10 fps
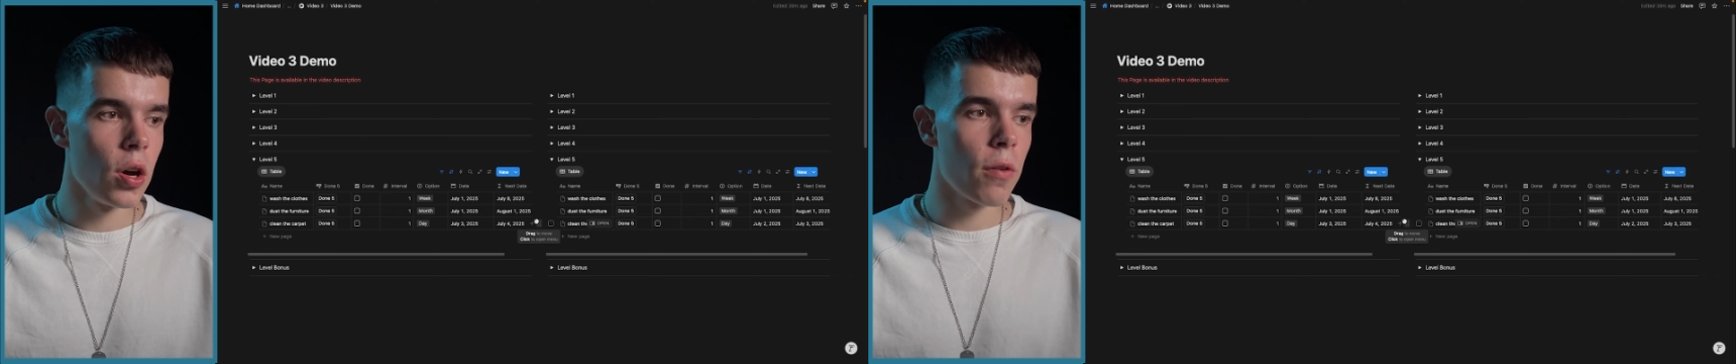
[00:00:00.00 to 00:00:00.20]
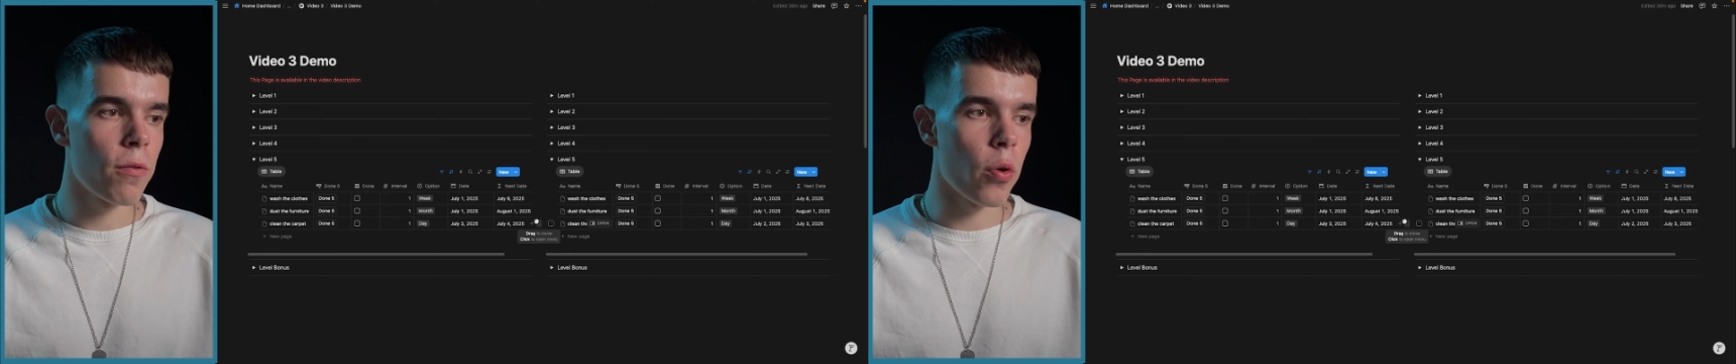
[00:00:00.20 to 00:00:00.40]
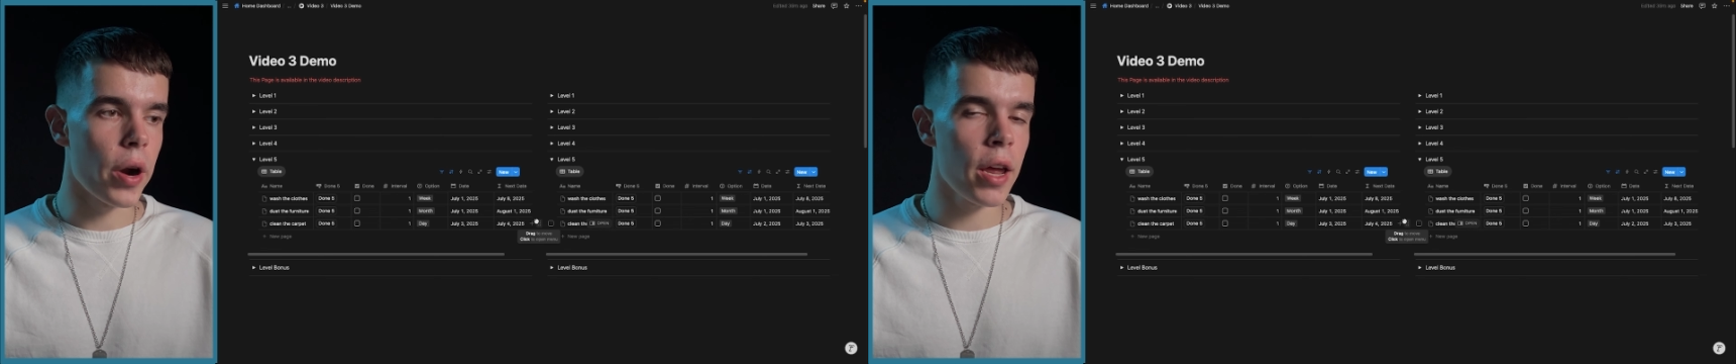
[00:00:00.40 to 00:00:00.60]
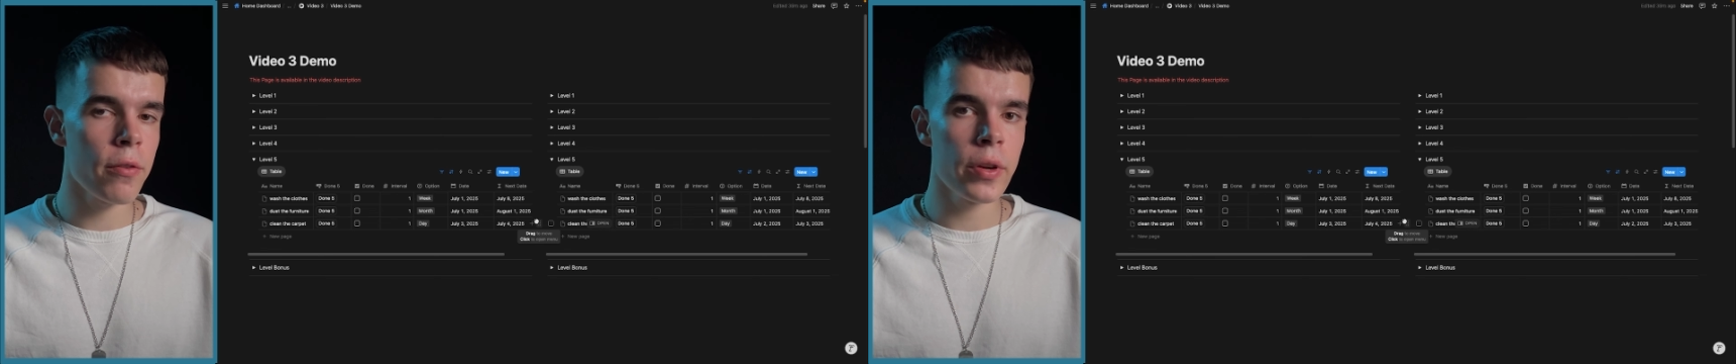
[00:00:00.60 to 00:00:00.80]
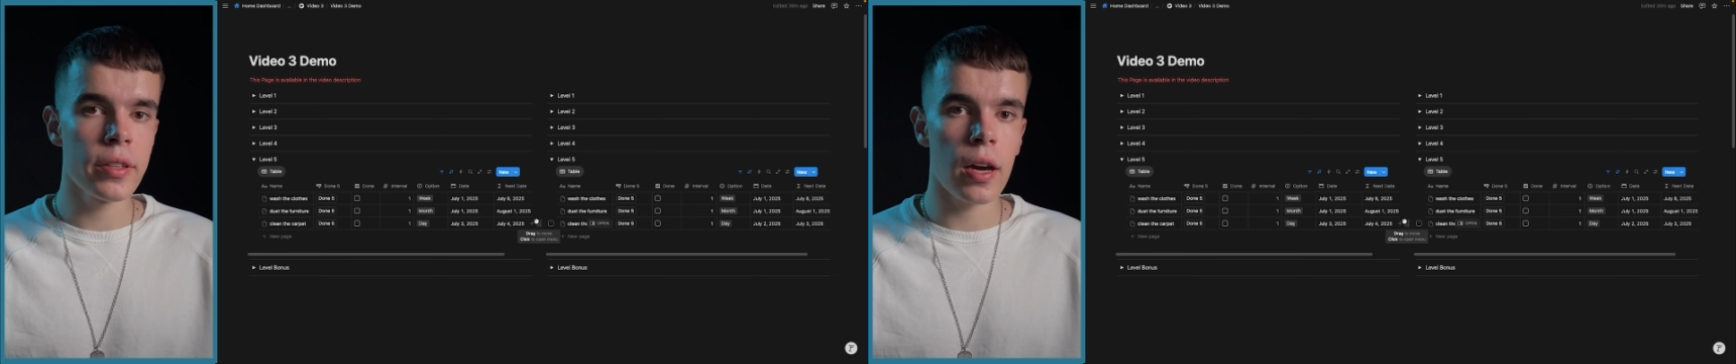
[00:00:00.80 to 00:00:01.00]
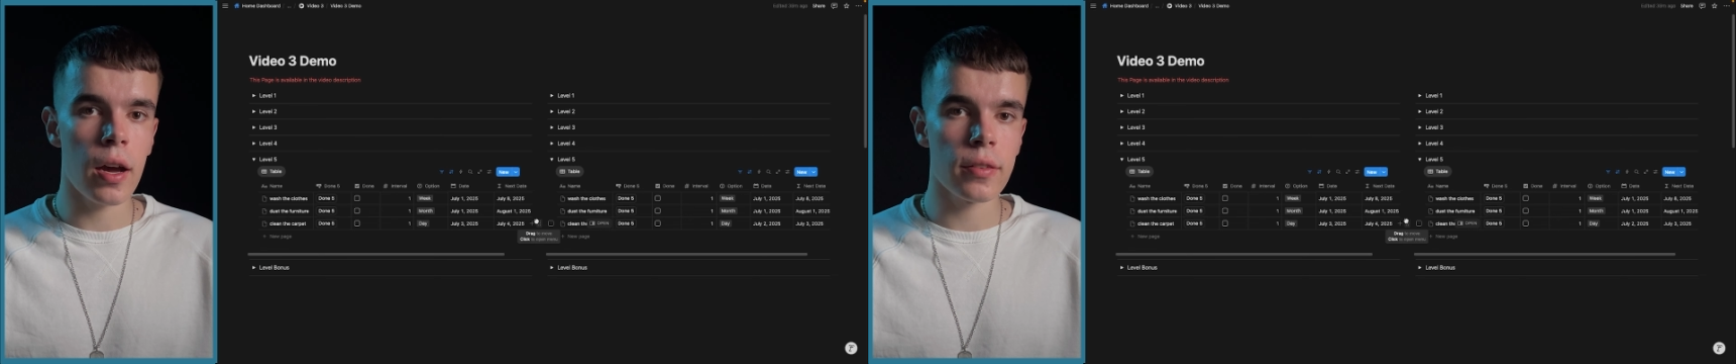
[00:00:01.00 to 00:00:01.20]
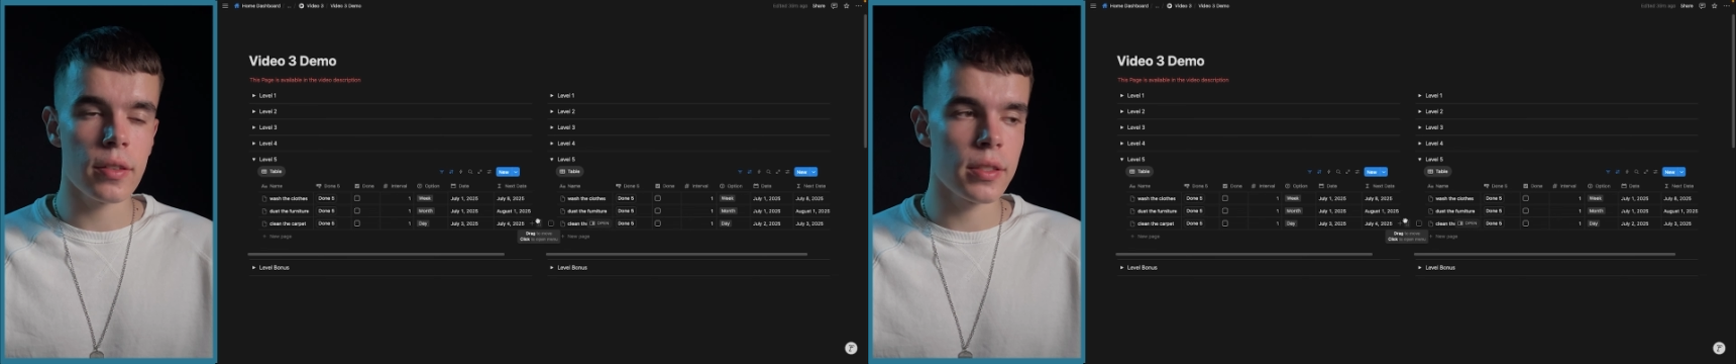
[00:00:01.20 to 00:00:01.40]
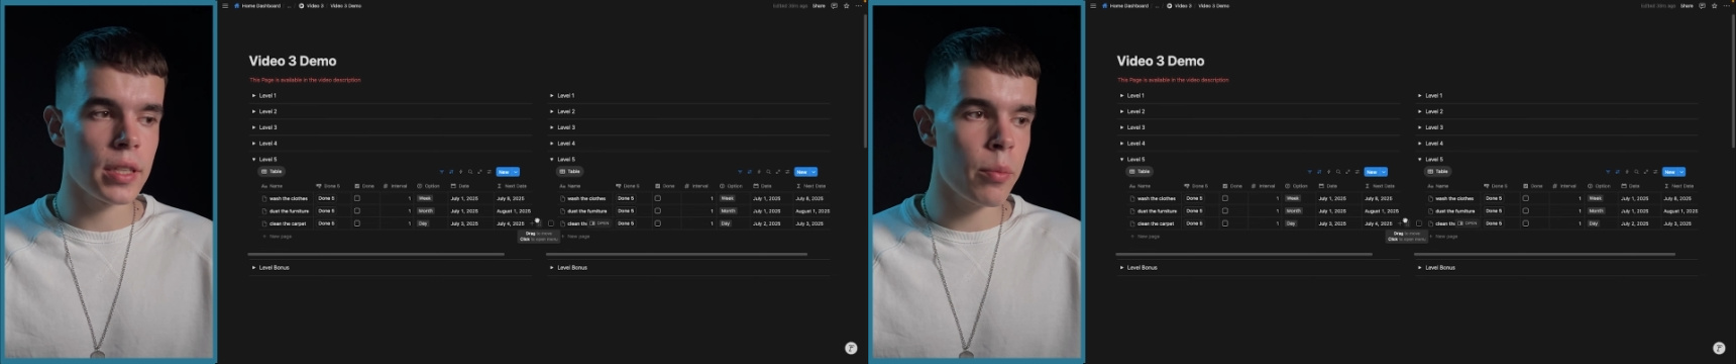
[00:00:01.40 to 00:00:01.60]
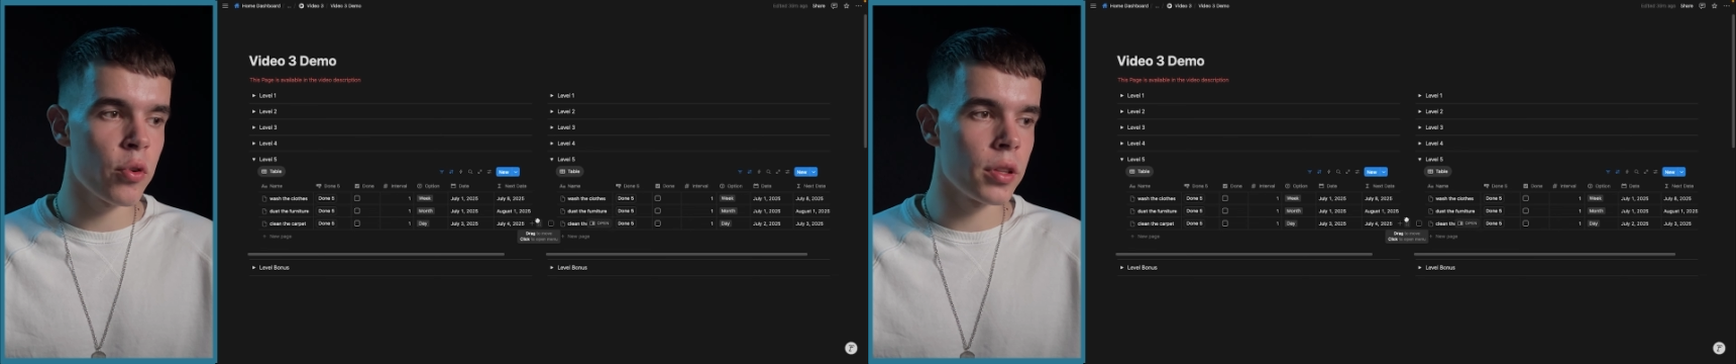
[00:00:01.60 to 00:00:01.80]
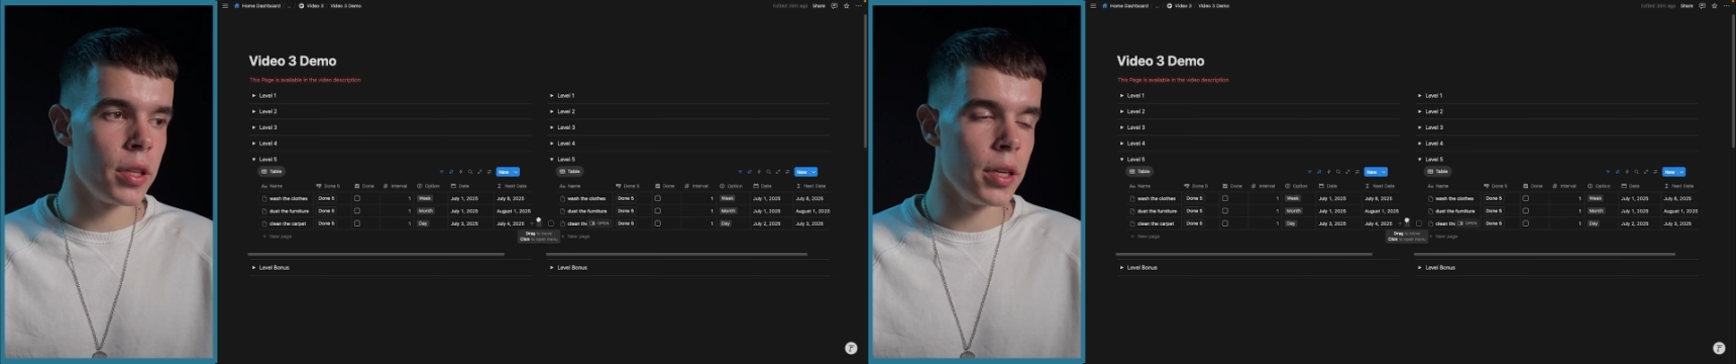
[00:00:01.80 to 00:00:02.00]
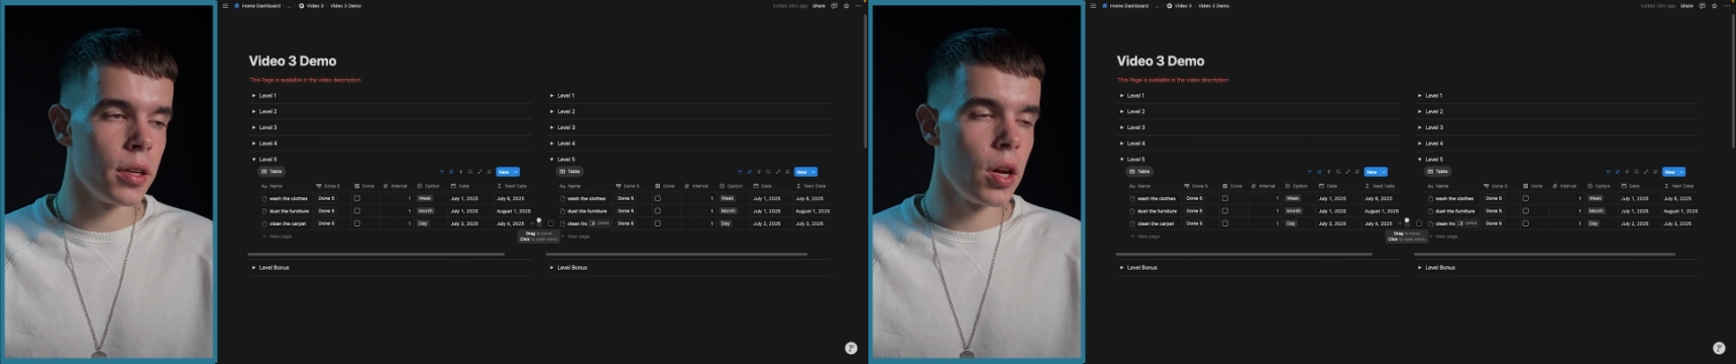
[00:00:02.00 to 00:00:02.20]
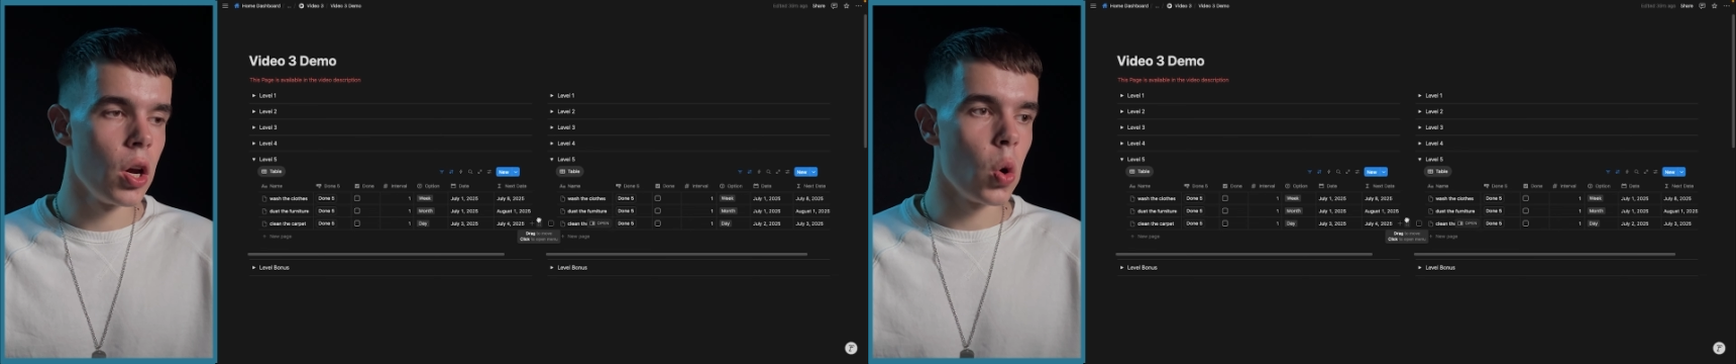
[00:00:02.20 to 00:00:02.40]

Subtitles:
for every task separately